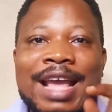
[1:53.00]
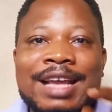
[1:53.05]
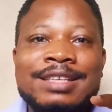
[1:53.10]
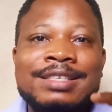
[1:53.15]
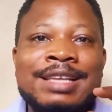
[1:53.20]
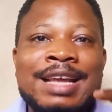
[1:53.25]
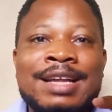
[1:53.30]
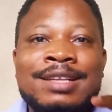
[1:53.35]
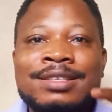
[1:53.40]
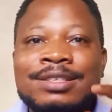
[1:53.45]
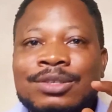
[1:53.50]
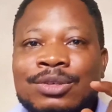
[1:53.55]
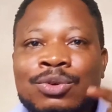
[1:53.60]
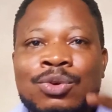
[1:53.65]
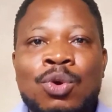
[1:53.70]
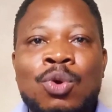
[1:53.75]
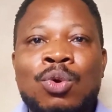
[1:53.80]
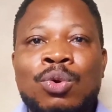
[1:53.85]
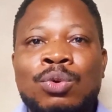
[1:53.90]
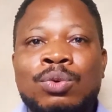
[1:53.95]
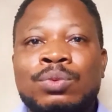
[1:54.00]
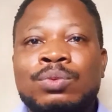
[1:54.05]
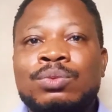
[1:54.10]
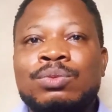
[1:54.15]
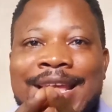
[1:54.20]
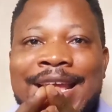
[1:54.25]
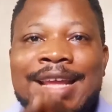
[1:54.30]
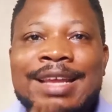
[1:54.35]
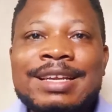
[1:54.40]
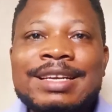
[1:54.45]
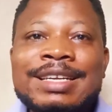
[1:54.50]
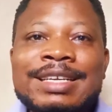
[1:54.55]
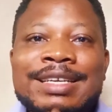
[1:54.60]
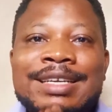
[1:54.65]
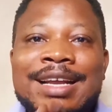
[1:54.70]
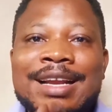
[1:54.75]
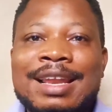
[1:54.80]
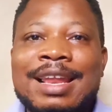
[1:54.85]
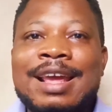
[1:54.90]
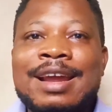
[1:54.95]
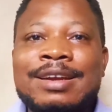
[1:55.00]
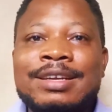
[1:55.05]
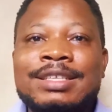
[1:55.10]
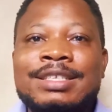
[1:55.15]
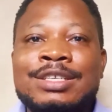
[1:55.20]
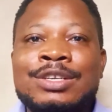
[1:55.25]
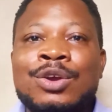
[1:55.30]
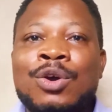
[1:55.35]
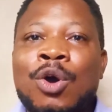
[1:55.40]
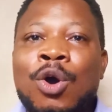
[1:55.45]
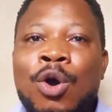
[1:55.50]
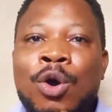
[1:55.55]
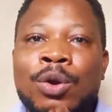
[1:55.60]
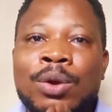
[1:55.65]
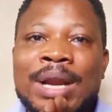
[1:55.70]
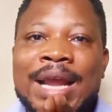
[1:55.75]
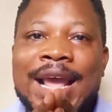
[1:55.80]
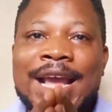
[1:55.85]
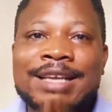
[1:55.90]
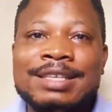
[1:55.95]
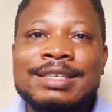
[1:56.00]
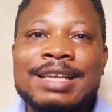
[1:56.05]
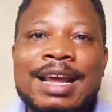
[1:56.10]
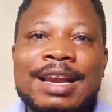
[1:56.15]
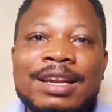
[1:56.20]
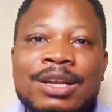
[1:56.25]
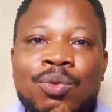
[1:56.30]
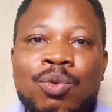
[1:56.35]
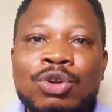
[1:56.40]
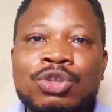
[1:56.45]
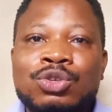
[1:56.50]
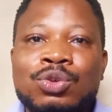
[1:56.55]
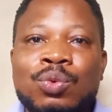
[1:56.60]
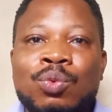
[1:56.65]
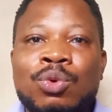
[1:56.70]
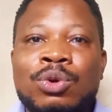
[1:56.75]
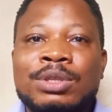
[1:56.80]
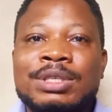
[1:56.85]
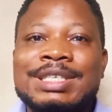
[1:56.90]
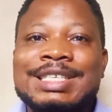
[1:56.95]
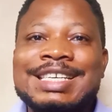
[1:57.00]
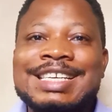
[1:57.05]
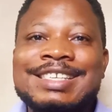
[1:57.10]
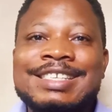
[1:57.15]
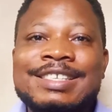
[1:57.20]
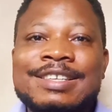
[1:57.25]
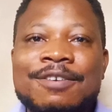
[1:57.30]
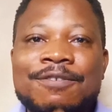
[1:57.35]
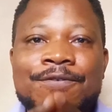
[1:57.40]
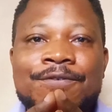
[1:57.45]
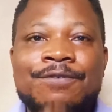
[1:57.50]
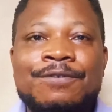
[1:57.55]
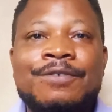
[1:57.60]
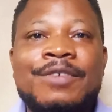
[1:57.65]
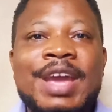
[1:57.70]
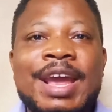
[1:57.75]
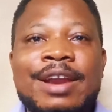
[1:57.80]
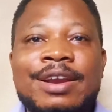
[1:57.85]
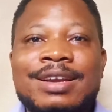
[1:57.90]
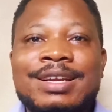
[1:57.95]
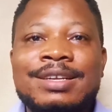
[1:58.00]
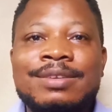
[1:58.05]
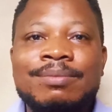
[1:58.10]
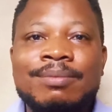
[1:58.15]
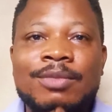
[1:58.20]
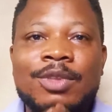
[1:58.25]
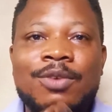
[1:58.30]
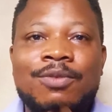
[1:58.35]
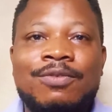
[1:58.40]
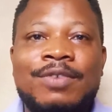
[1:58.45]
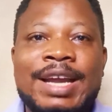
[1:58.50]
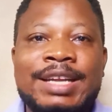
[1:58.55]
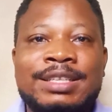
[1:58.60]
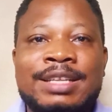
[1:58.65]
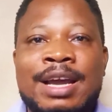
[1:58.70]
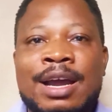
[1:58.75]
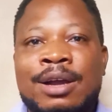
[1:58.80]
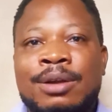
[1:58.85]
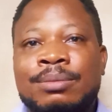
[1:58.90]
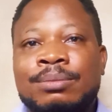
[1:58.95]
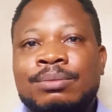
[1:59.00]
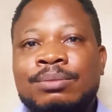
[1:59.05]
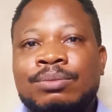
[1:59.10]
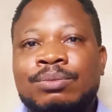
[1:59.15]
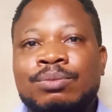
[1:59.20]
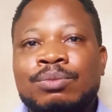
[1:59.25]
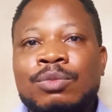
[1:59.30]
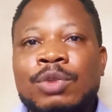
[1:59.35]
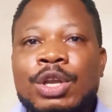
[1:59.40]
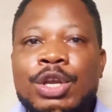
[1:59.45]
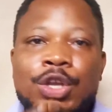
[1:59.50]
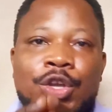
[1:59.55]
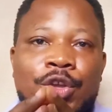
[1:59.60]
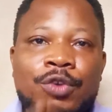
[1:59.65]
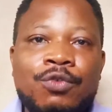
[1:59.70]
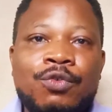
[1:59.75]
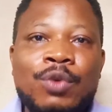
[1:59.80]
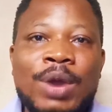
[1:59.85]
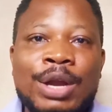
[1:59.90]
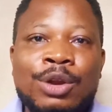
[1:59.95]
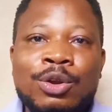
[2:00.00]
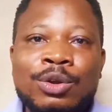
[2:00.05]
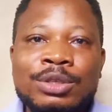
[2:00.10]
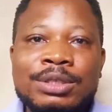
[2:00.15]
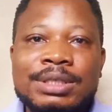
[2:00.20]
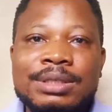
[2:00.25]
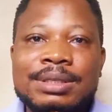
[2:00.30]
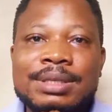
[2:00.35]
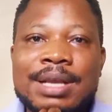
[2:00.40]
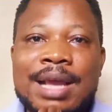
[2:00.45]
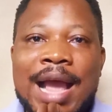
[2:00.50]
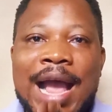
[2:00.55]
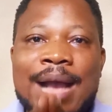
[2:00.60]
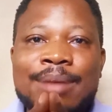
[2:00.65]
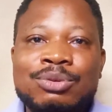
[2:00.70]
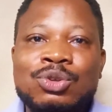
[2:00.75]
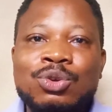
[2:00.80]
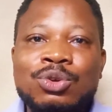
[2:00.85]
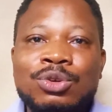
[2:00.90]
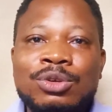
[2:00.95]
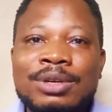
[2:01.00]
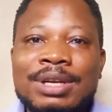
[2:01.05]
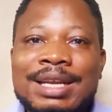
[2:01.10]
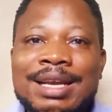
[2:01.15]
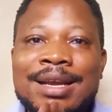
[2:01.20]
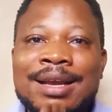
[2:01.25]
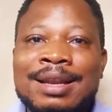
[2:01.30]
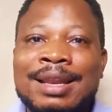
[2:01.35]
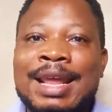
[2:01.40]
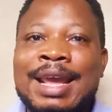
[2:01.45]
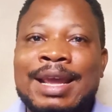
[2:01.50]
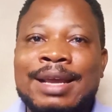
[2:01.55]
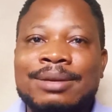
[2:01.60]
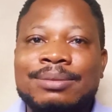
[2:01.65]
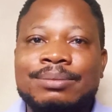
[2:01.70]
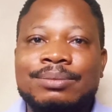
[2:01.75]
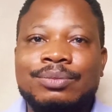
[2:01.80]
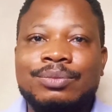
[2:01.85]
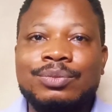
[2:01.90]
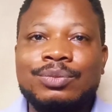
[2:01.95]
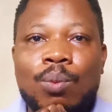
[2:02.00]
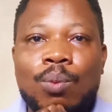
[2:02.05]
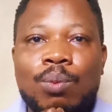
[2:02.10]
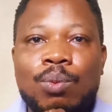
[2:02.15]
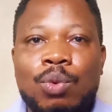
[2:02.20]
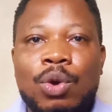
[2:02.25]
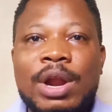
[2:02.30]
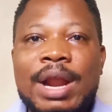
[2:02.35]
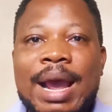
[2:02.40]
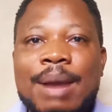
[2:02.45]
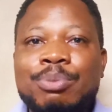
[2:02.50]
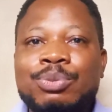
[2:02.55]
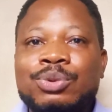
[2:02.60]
exact goal. Gaining clarity on exactly what you want is very vital. If you are not absolutely clear, what